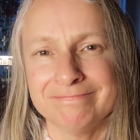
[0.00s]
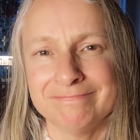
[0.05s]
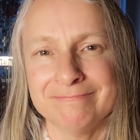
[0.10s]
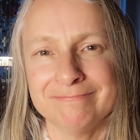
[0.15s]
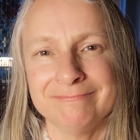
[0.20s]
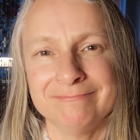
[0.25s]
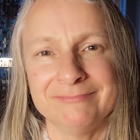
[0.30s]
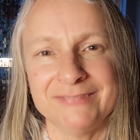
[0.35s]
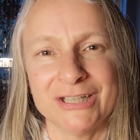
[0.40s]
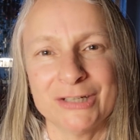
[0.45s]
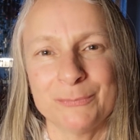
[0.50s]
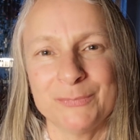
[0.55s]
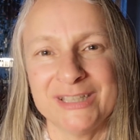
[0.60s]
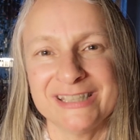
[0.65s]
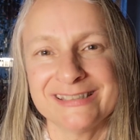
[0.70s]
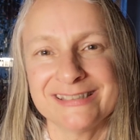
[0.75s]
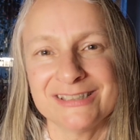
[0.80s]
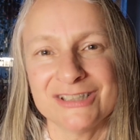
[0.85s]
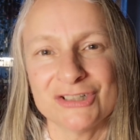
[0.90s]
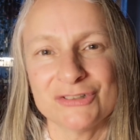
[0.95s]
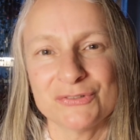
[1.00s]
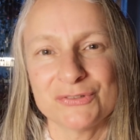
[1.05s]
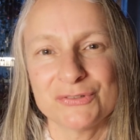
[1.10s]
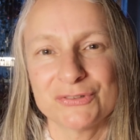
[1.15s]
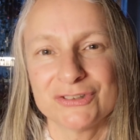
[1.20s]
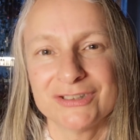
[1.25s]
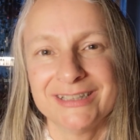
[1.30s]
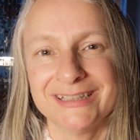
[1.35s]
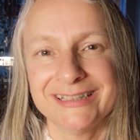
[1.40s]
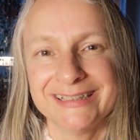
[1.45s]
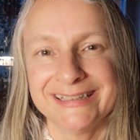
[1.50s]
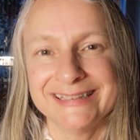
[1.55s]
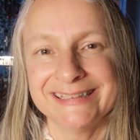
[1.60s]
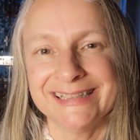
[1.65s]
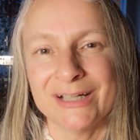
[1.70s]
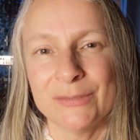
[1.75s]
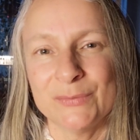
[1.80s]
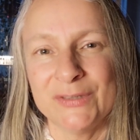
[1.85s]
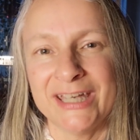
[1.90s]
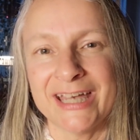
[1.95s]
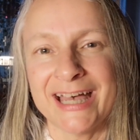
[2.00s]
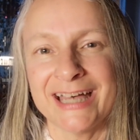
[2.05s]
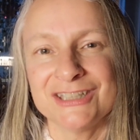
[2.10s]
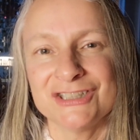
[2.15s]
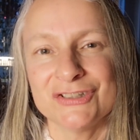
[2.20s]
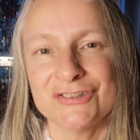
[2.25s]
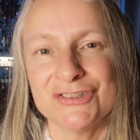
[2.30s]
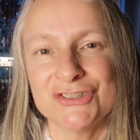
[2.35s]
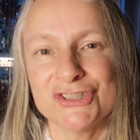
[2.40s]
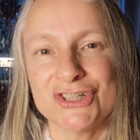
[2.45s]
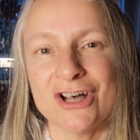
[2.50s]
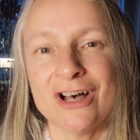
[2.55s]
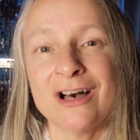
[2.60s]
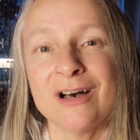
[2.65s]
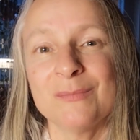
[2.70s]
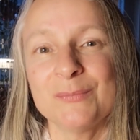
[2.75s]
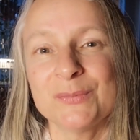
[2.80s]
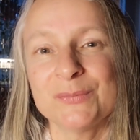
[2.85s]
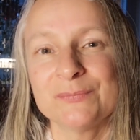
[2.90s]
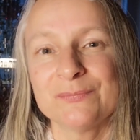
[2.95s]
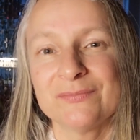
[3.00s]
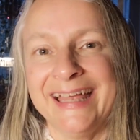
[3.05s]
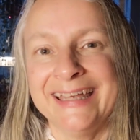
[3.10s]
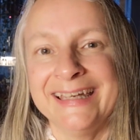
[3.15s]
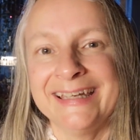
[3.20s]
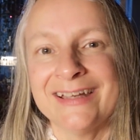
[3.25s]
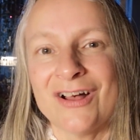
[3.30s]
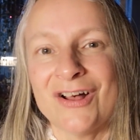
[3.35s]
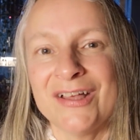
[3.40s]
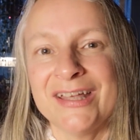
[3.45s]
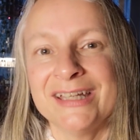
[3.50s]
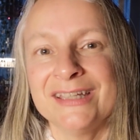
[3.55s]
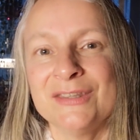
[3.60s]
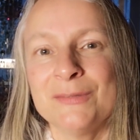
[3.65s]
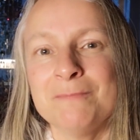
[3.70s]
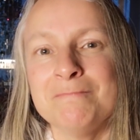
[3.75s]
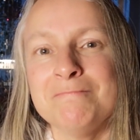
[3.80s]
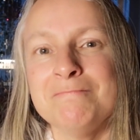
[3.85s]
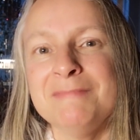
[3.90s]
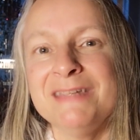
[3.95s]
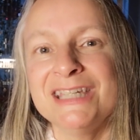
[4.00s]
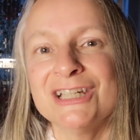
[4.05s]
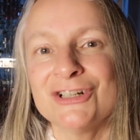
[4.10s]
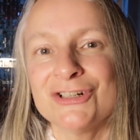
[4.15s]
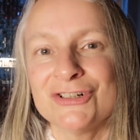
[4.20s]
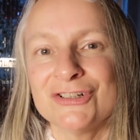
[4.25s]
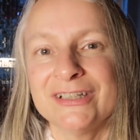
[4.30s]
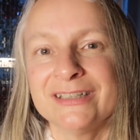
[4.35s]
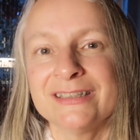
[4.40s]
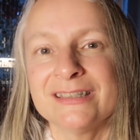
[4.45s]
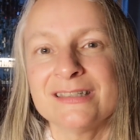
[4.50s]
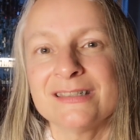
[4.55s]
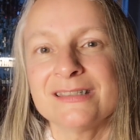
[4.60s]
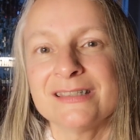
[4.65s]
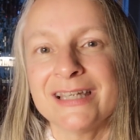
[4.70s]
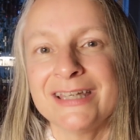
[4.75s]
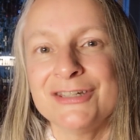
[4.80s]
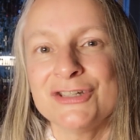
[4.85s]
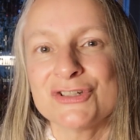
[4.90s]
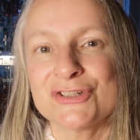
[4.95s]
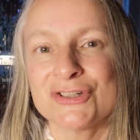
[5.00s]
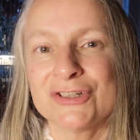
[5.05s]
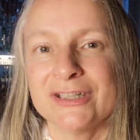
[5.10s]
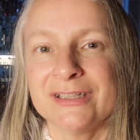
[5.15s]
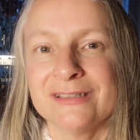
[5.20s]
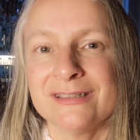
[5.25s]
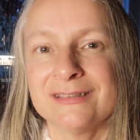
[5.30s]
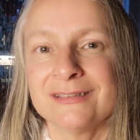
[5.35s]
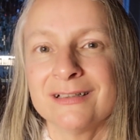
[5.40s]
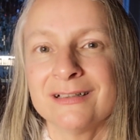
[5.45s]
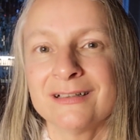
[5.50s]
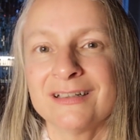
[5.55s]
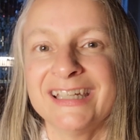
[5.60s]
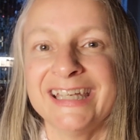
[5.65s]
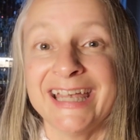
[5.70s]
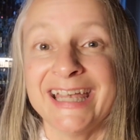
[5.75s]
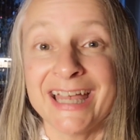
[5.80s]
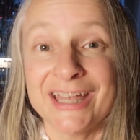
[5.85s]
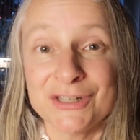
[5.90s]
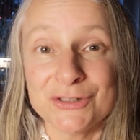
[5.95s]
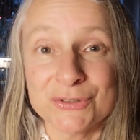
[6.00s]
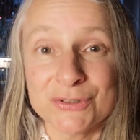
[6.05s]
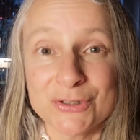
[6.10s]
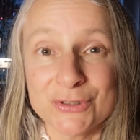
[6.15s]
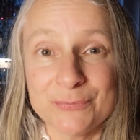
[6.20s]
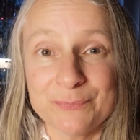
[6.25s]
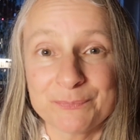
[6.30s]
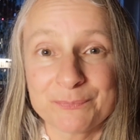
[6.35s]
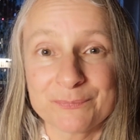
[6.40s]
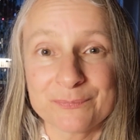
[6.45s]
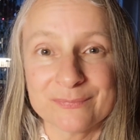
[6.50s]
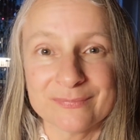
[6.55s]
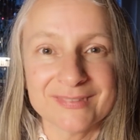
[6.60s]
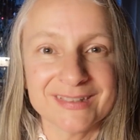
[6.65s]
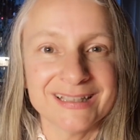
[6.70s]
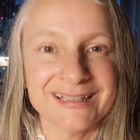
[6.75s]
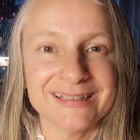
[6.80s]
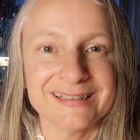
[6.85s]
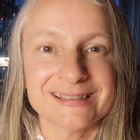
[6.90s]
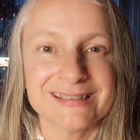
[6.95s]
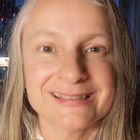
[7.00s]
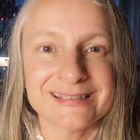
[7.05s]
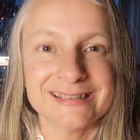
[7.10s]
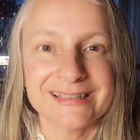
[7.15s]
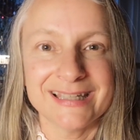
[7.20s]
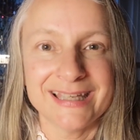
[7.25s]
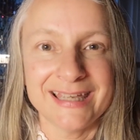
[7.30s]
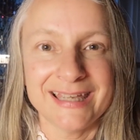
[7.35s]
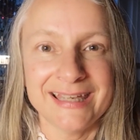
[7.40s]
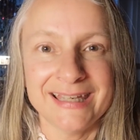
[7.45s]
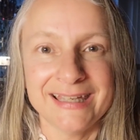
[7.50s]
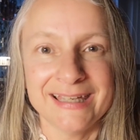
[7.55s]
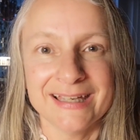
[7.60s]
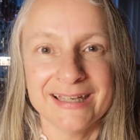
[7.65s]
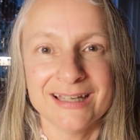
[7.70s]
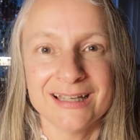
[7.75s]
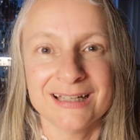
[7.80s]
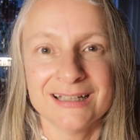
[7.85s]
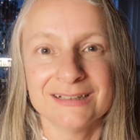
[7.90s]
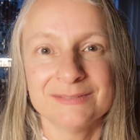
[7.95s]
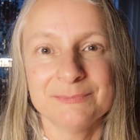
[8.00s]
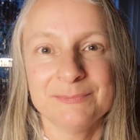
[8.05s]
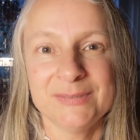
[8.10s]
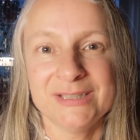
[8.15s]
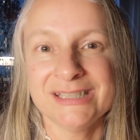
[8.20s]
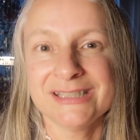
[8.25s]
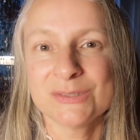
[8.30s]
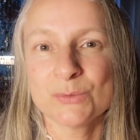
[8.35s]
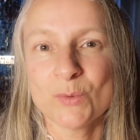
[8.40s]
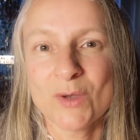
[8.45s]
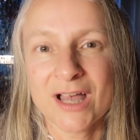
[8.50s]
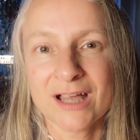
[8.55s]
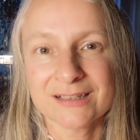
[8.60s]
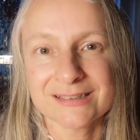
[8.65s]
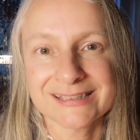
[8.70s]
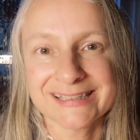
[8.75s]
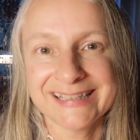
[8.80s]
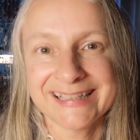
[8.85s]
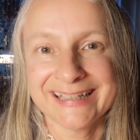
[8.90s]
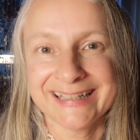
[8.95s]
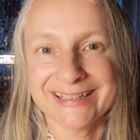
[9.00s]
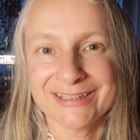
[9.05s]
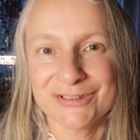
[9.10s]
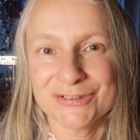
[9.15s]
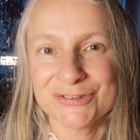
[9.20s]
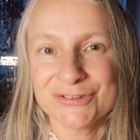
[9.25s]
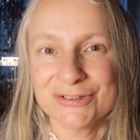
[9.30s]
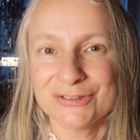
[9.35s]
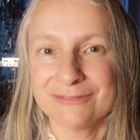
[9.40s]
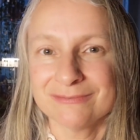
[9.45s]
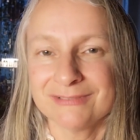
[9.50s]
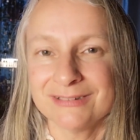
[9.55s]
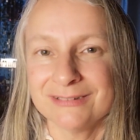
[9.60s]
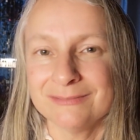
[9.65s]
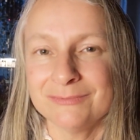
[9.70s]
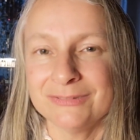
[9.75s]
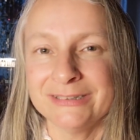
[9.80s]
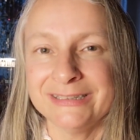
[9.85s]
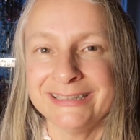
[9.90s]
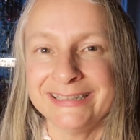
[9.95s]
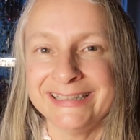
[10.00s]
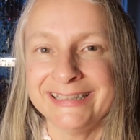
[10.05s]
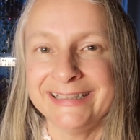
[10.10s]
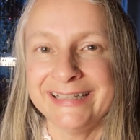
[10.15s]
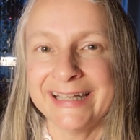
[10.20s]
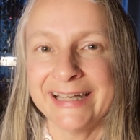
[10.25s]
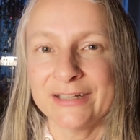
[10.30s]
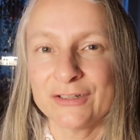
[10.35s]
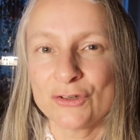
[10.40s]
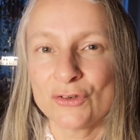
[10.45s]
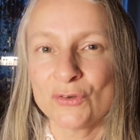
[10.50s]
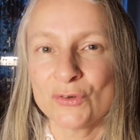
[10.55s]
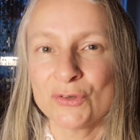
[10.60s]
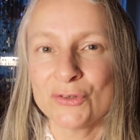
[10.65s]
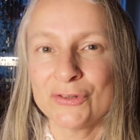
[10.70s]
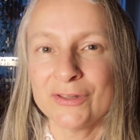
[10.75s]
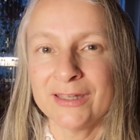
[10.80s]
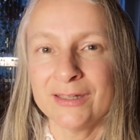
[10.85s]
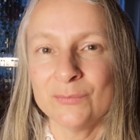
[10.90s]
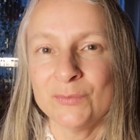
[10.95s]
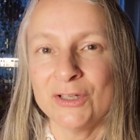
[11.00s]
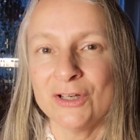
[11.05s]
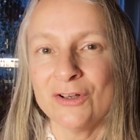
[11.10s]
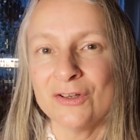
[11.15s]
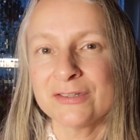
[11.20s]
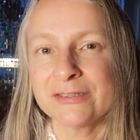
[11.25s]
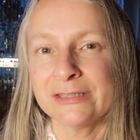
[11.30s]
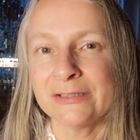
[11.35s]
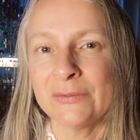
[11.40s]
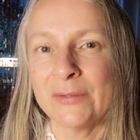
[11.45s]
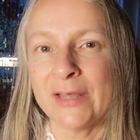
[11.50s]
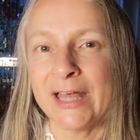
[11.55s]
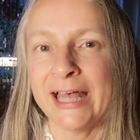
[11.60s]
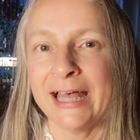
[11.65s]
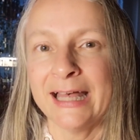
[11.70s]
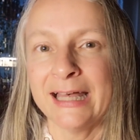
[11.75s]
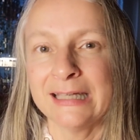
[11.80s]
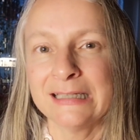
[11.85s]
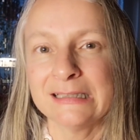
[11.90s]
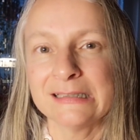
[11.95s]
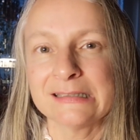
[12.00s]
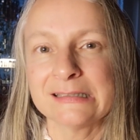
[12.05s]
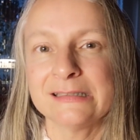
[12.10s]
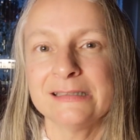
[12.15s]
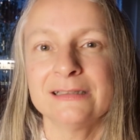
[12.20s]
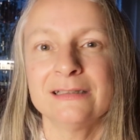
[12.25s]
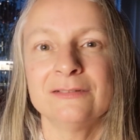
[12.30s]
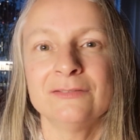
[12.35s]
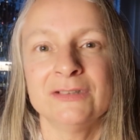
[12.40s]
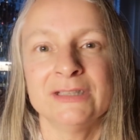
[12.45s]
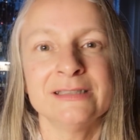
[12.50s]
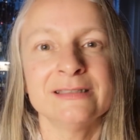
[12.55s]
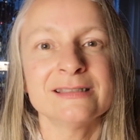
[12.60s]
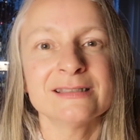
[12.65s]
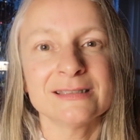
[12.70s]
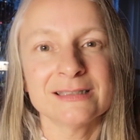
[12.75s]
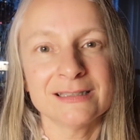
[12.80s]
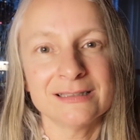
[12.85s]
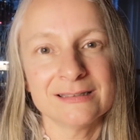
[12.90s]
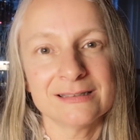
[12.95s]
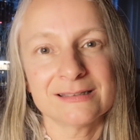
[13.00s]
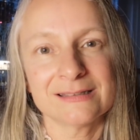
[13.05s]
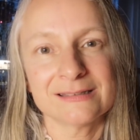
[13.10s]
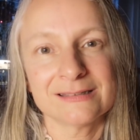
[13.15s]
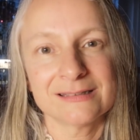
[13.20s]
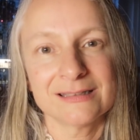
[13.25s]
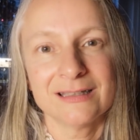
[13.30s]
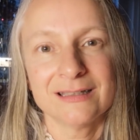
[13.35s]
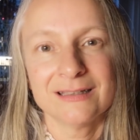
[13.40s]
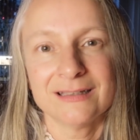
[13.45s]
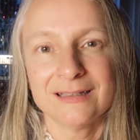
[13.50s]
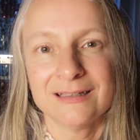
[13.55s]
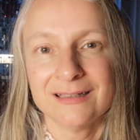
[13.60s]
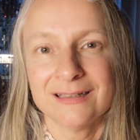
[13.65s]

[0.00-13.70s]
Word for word: mm, yummy stuff that we add to the top. And in the middle, in the center, is our candle. It's a beeswax candle, completely natural. And we also add a stick of incense,